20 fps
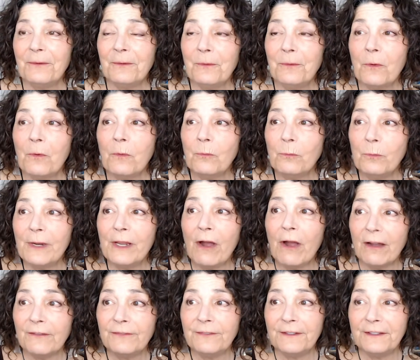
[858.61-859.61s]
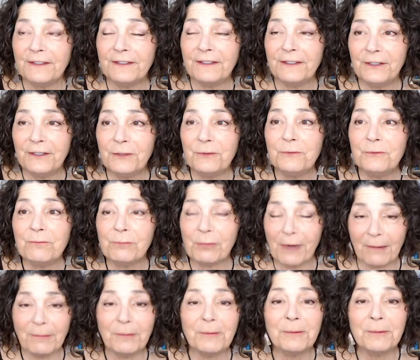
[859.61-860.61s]
you
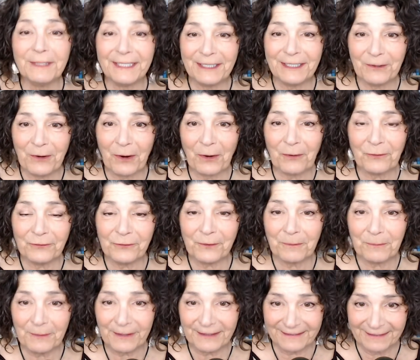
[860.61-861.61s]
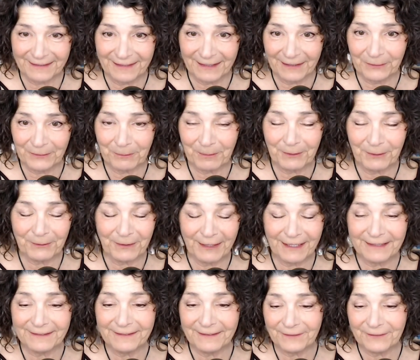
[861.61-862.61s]
probably know from recent
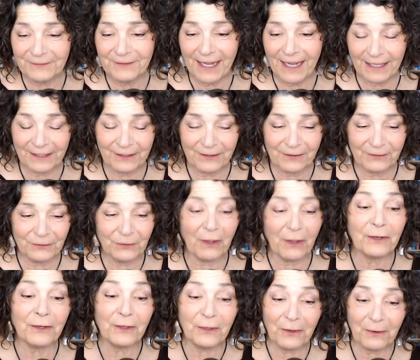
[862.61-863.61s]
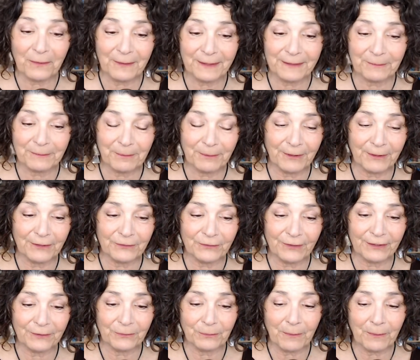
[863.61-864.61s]
experience, if not long ago experience
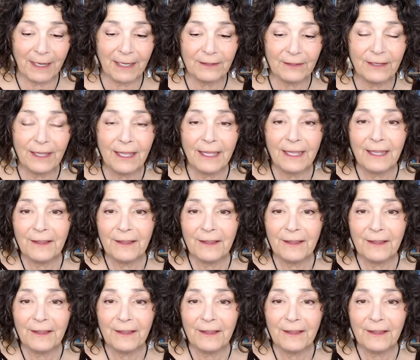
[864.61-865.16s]
as well,